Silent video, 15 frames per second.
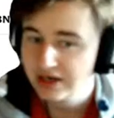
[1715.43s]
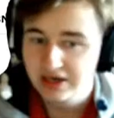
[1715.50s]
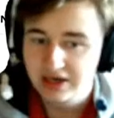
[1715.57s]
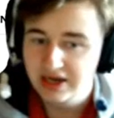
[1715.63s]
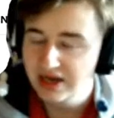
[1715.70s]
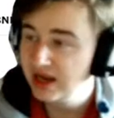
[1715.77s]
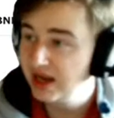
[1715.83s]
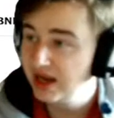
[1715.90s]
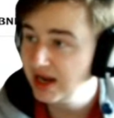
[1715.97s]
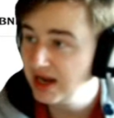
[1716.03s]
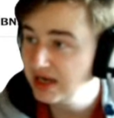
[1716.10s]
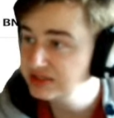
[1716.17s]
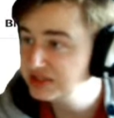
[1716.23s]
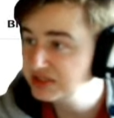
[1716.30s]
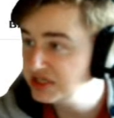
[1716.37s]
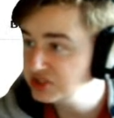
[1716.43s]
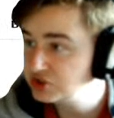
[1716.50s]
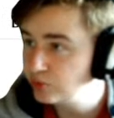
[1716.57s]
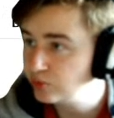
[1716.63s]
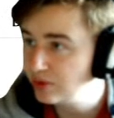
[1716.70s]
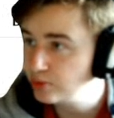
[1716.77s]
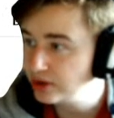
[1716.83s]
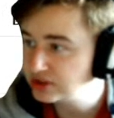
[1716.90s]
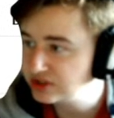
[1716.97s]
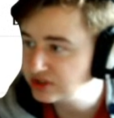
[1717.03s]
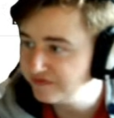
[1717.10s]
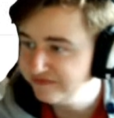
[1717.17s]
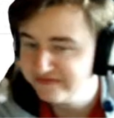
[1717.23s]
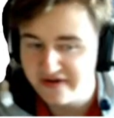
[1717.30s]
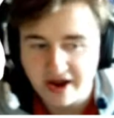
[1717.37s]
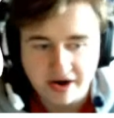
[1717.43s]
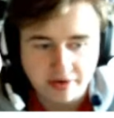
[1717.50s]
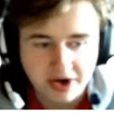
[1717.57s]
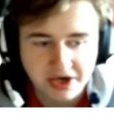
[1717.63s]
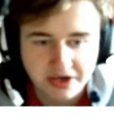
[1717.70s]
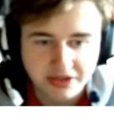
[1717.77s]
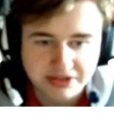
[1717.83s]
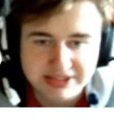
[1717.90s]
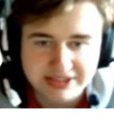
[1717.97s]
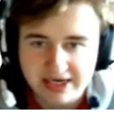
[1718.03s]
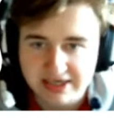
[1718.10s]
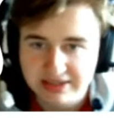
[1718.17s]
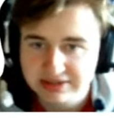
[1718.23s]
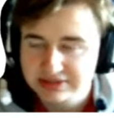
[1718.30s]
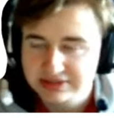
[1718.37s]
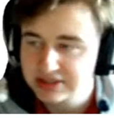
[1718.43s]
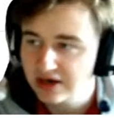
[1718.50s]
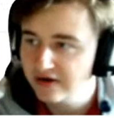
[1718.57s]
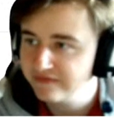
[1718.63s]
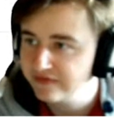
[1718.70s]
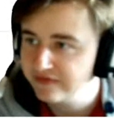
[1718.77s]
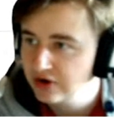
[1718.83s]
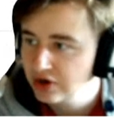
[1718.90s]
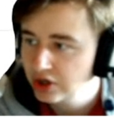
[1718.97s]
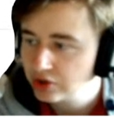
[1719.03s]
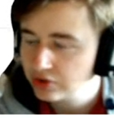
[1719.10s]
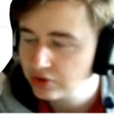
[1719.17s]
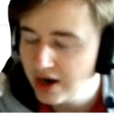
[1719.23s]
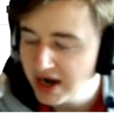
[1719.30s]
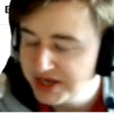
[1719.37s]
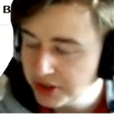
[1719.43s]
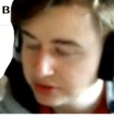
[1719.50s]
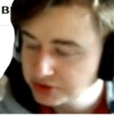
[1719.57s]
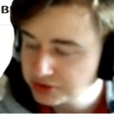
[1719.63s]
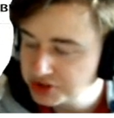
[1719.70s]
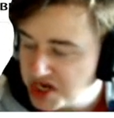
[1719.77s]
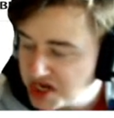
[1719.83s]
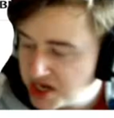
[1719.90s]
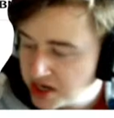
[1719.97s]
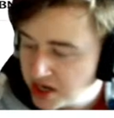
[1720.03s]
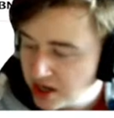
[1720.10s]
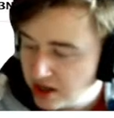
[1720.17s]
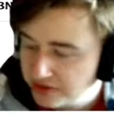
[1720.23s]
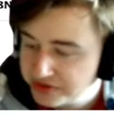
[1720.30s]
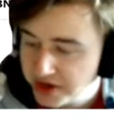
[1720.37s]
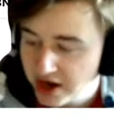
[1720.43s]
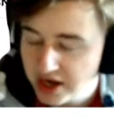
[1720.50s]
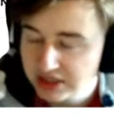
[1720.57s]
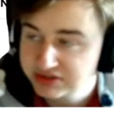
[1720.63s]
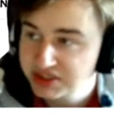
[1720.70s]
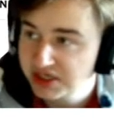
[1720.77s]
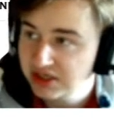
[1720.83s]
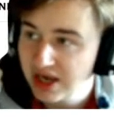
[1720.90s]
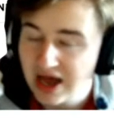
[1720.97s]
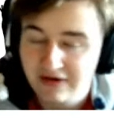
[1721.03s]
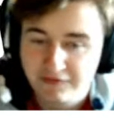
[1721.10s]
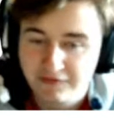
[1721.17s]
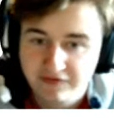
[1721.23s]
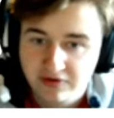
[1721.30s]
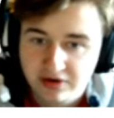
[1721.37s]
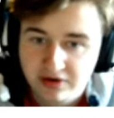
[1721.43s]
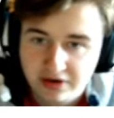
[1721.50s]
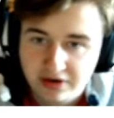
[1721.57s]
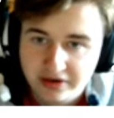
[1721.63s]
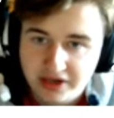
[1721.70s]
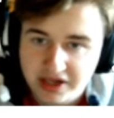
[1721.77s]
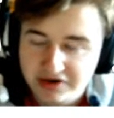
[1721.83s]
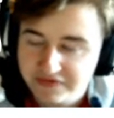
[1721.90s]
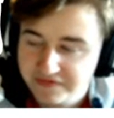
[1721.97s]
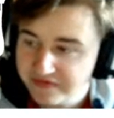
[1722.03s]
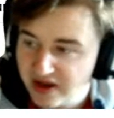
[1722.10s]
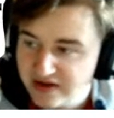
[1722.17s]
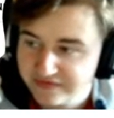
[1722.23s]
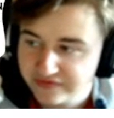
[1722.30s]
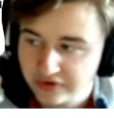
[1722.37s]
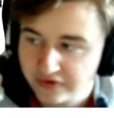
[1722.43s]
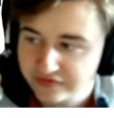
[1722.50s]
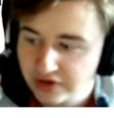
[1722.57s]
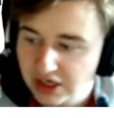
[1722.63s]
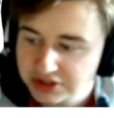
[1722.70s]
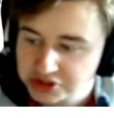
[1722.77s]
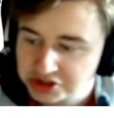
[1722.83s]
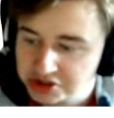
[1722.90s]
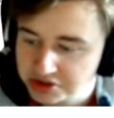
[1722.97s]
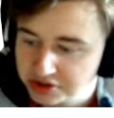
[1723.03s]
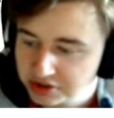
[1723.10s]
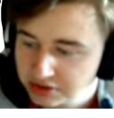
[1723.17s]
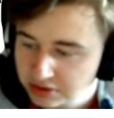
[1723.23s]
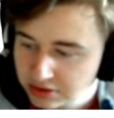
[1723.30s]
And this one was a very good second serve. Right on tee. 30 love in favor of Russian.